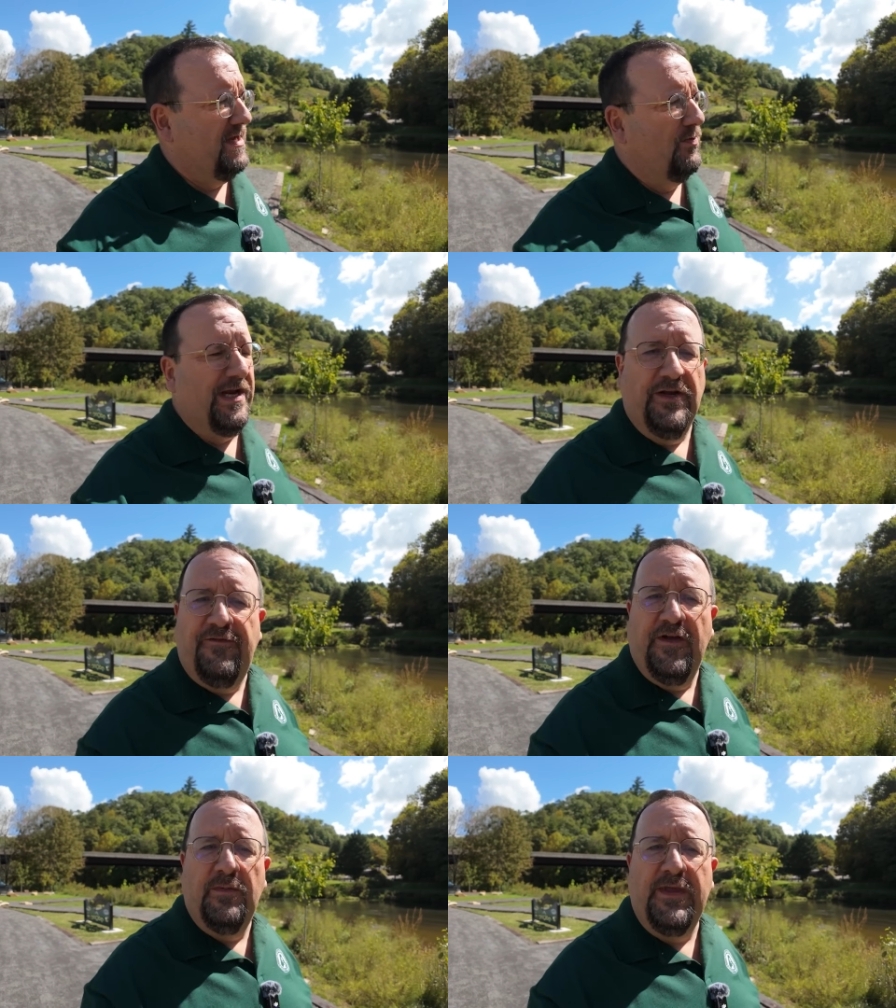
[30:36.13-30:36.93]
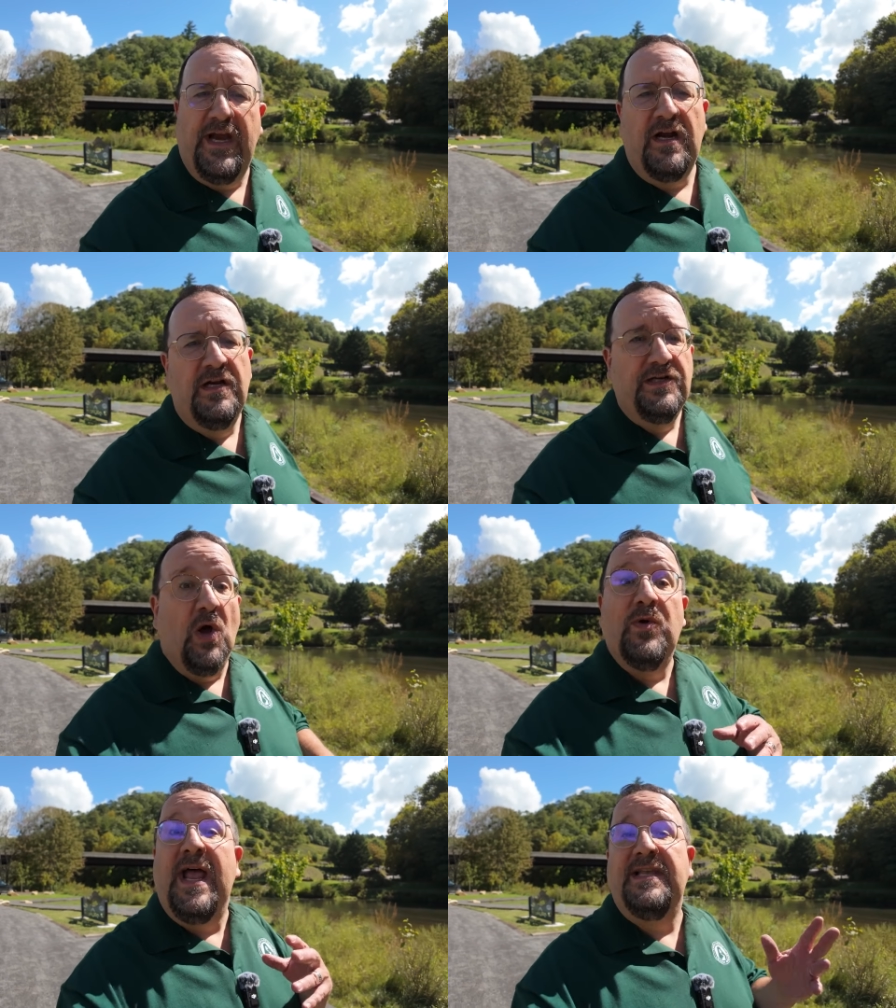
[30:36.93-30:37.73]
we could film there,
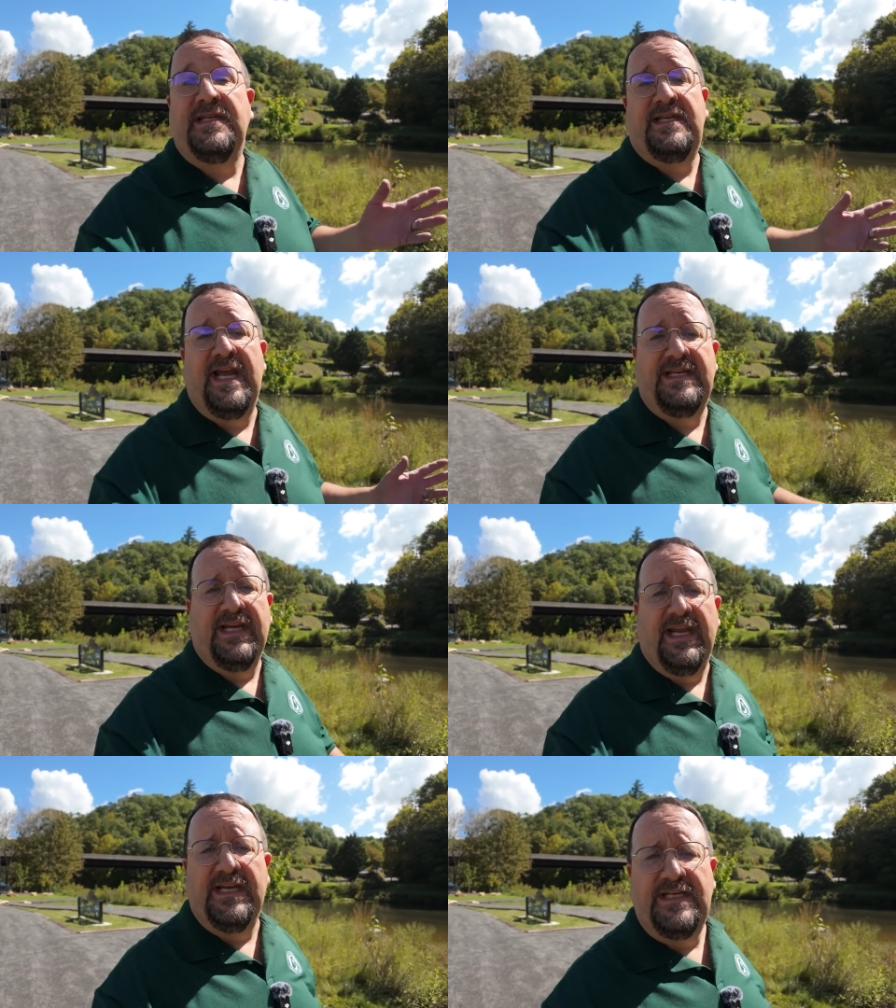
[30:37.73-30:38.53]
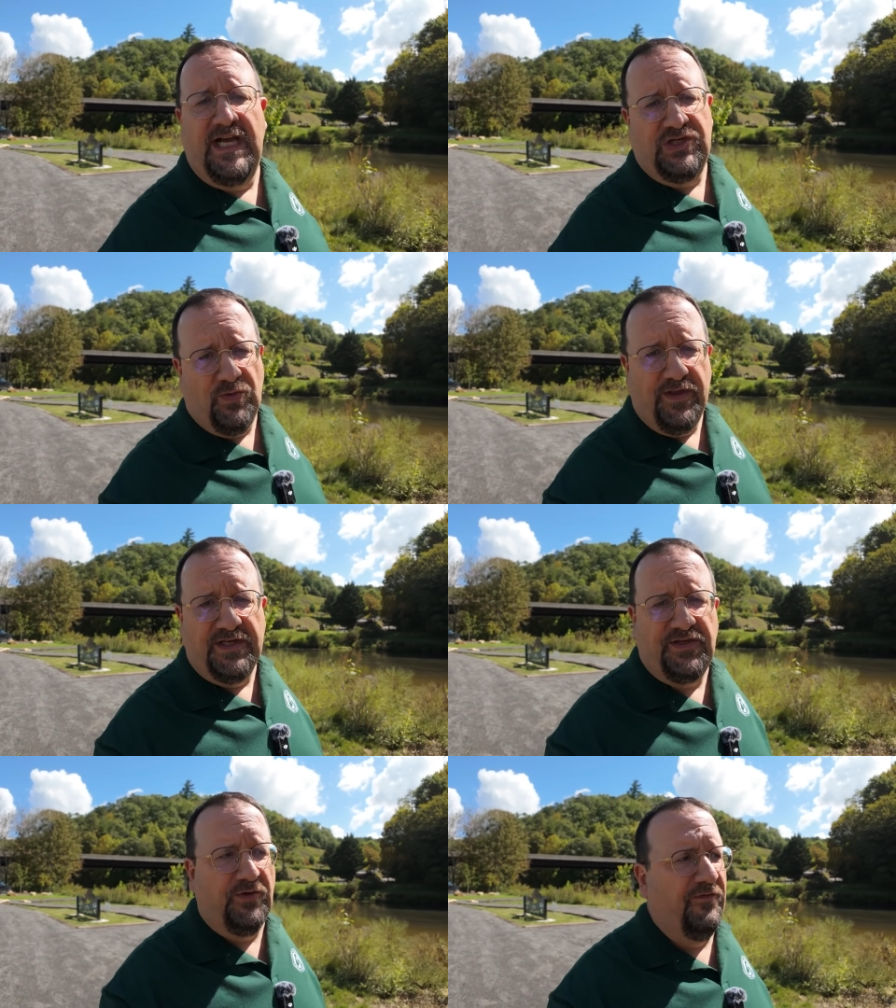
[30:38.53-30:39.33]
don't hesitate to get in touch with
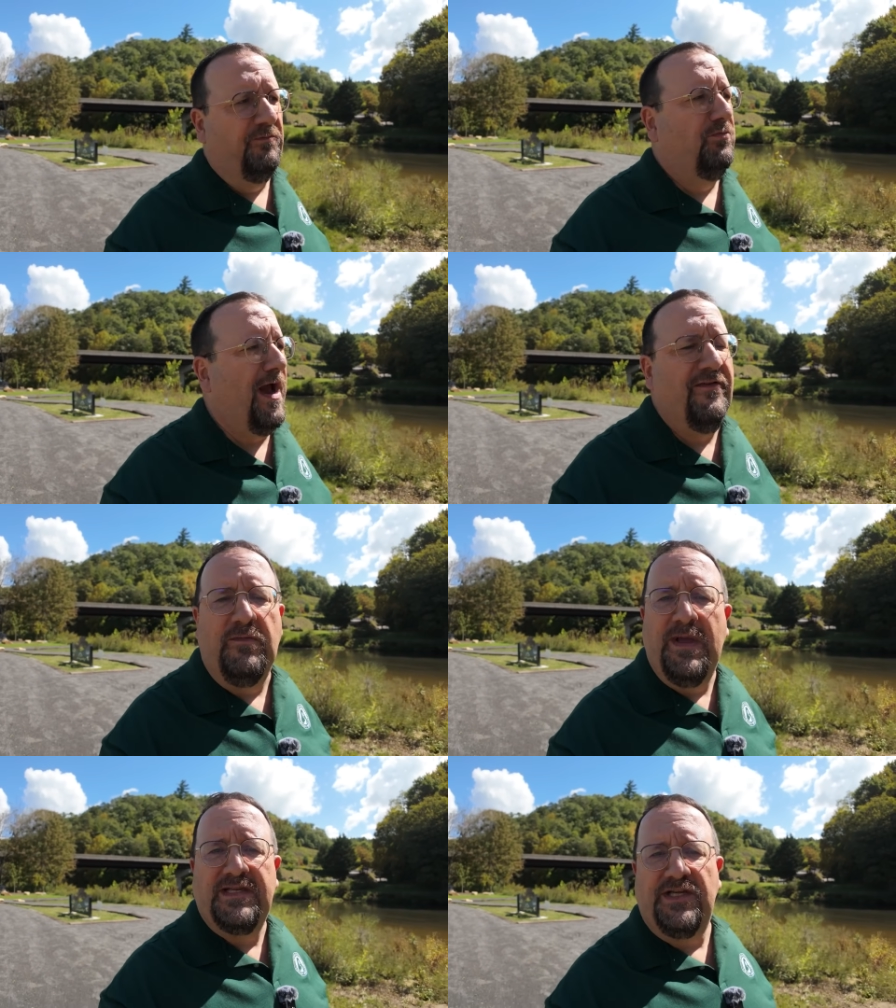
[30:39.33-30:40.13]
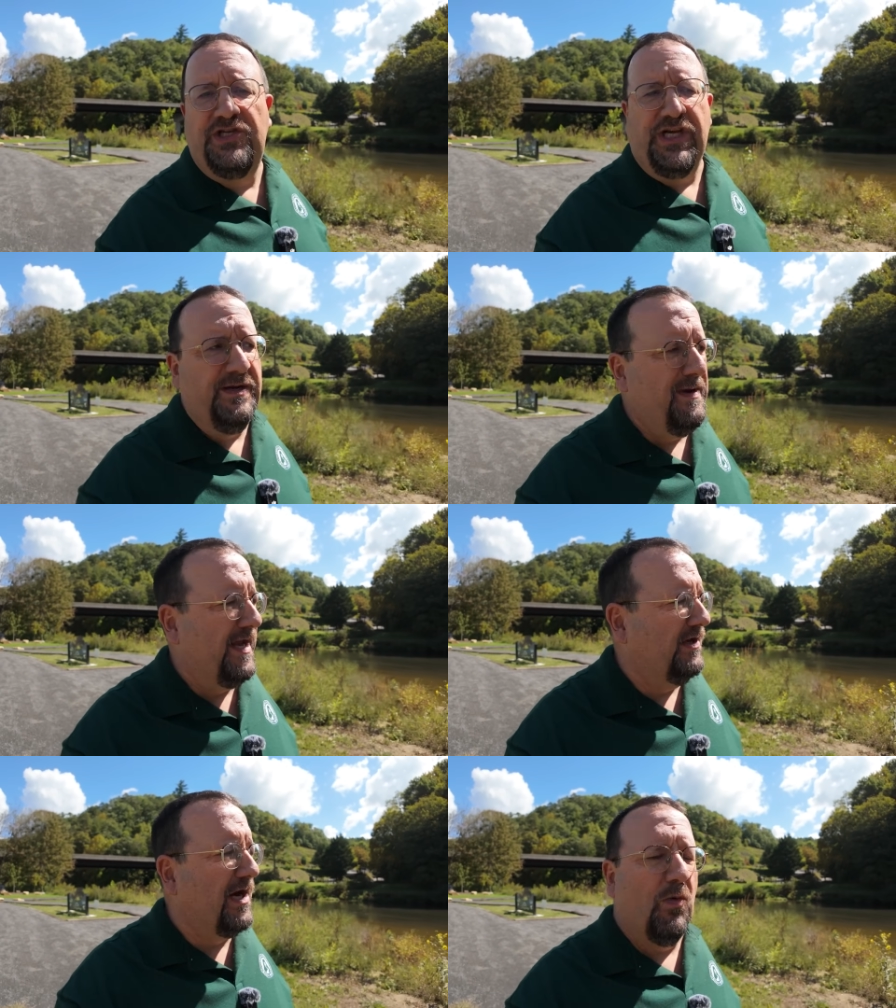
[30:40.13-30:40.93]
us through private message,
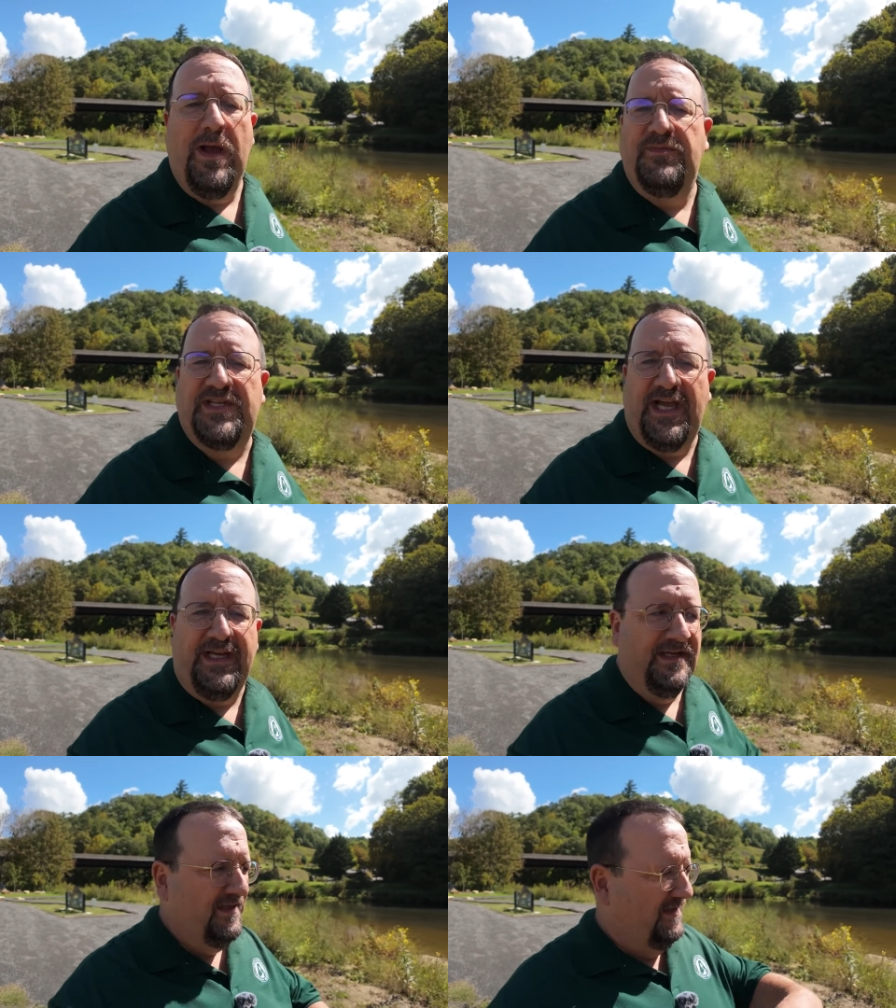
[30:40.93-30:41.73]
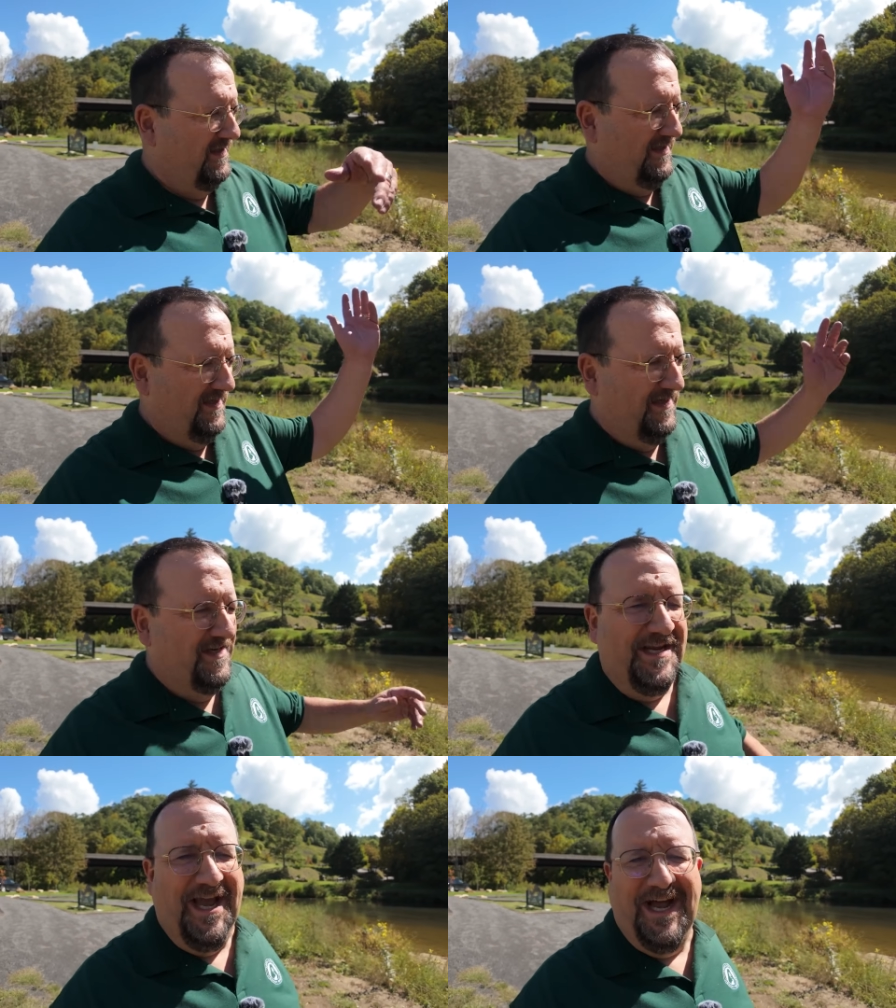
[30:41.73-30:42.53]
email, our website,
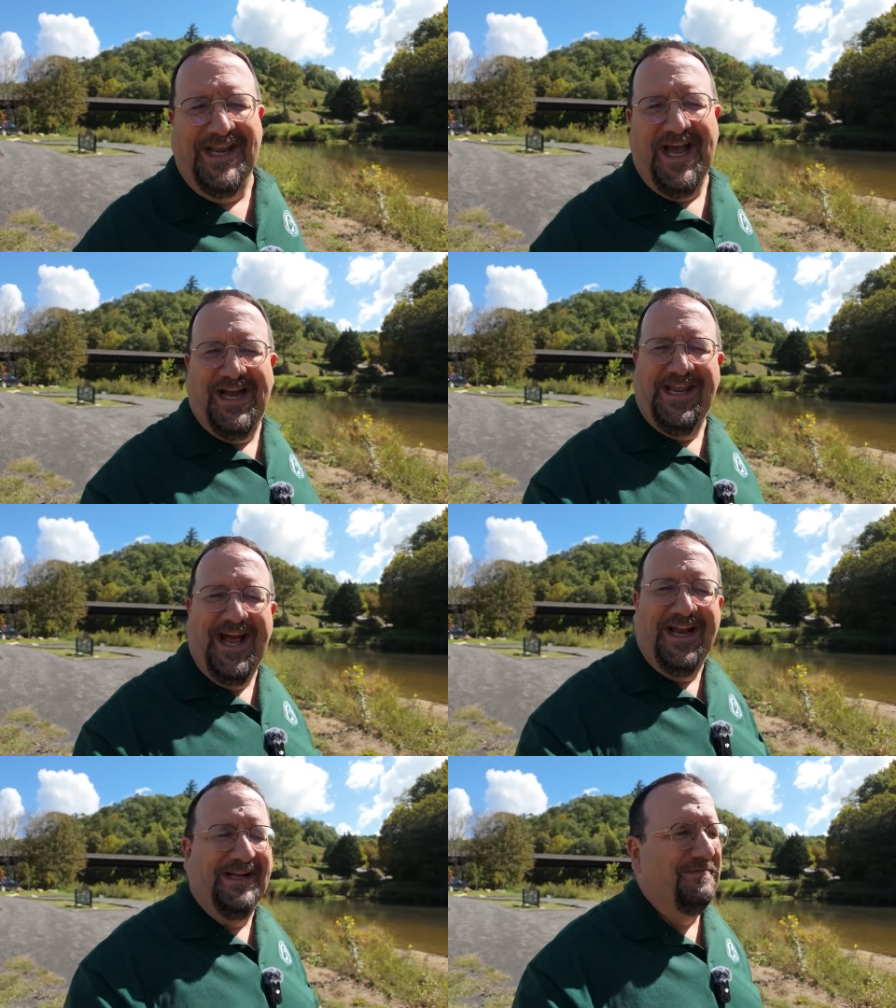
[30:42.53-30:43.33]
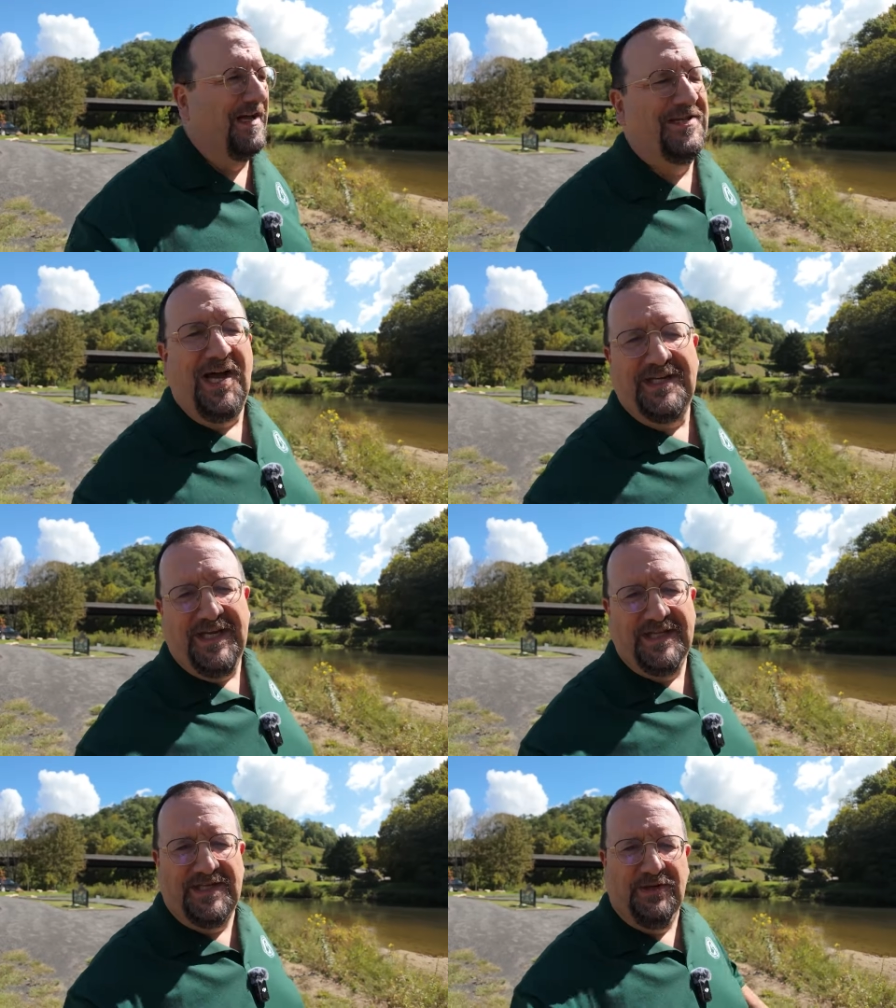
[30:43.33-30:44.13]
yada, yada, yada. I'll talk to
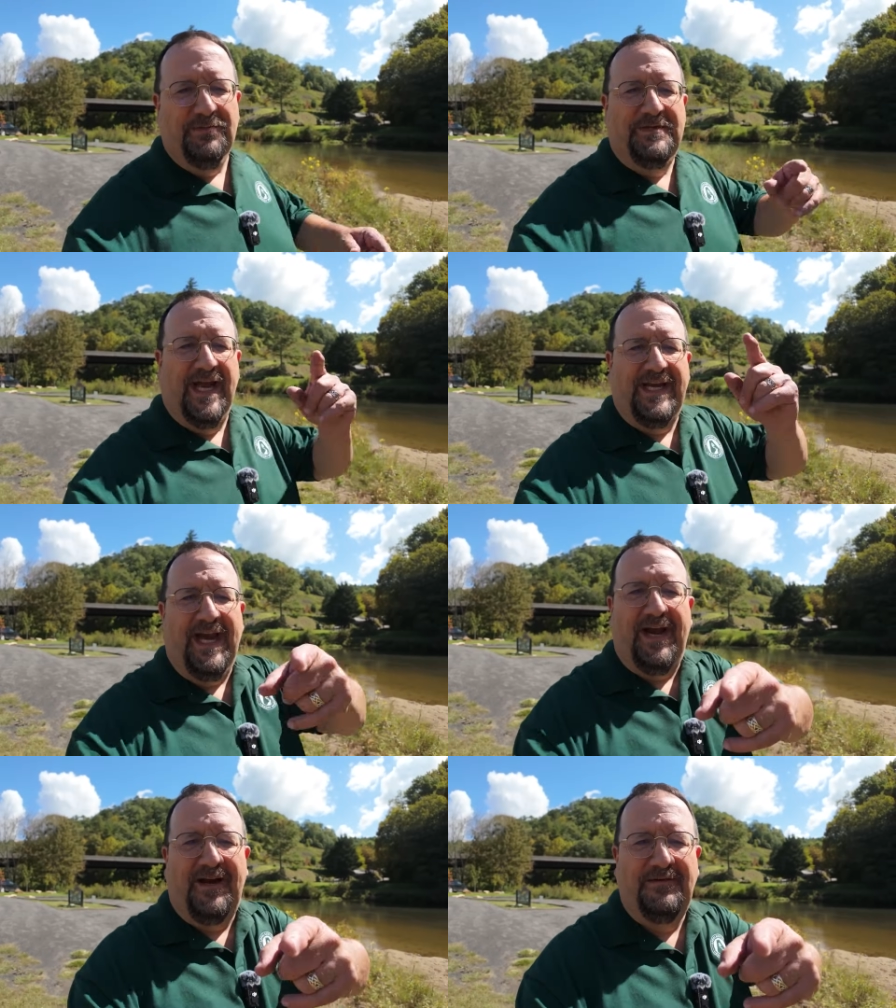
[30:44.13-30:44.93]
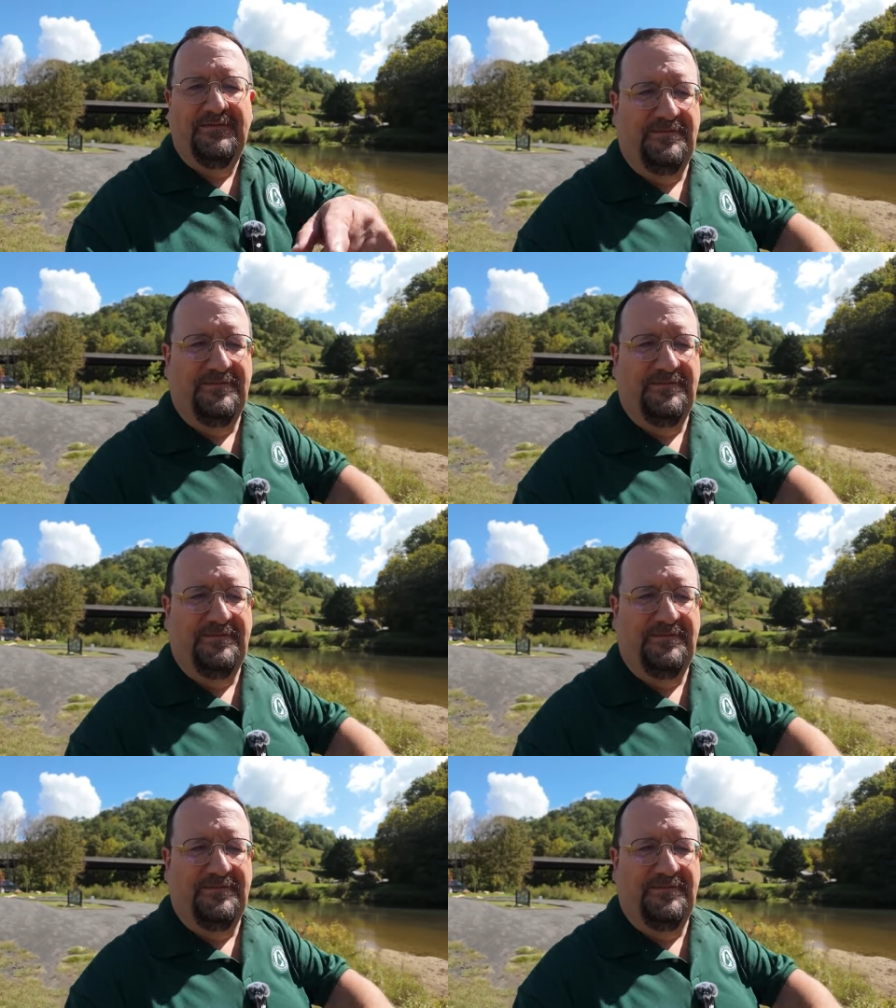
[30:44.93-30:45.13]
you soon. Take care.